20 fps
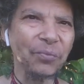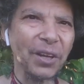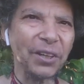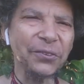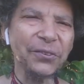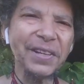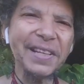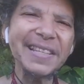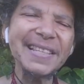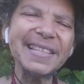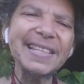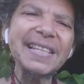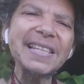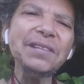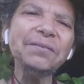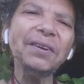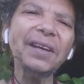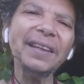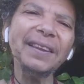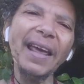
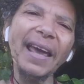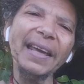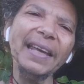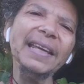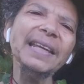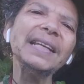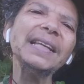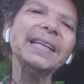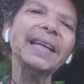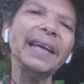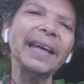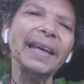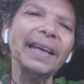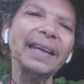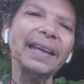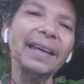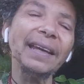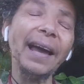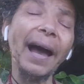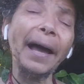receiving the
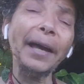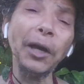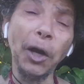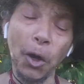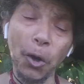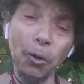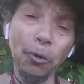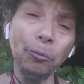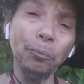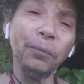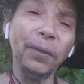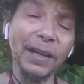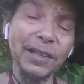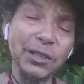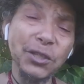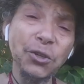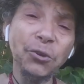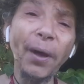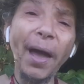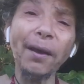healing. I hope
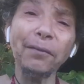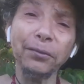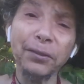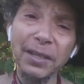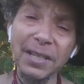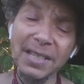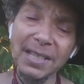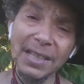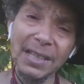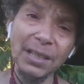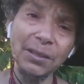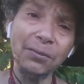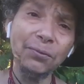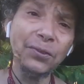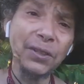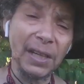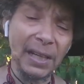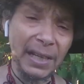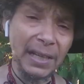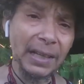that you have
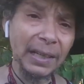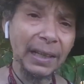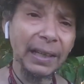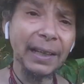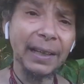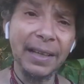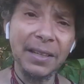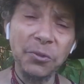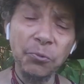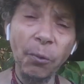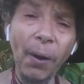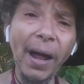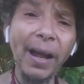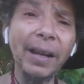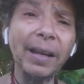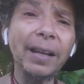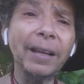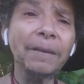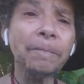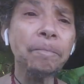received healing as
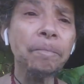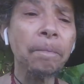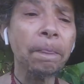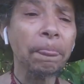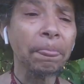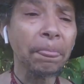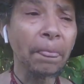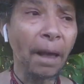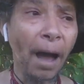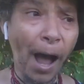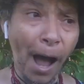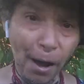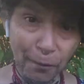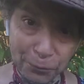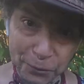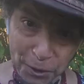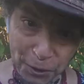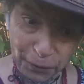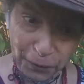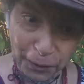well
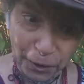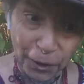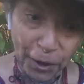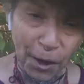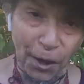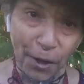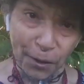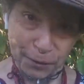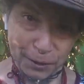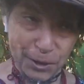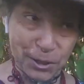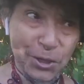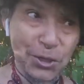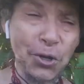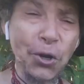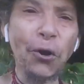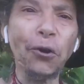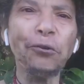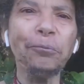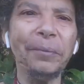after the
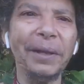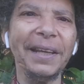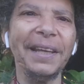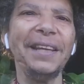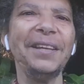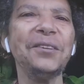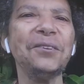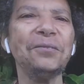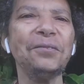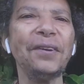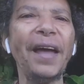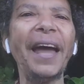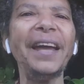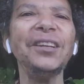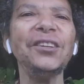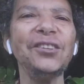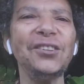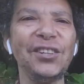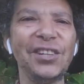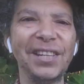storming in of
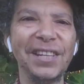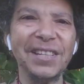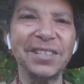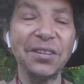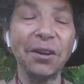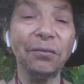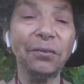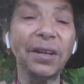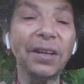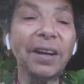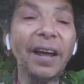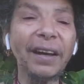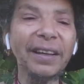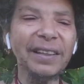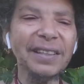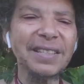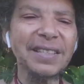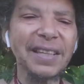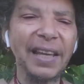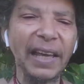energies of the
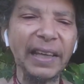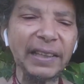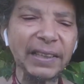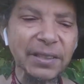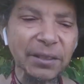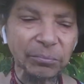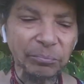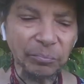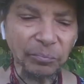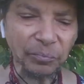Lionsgate.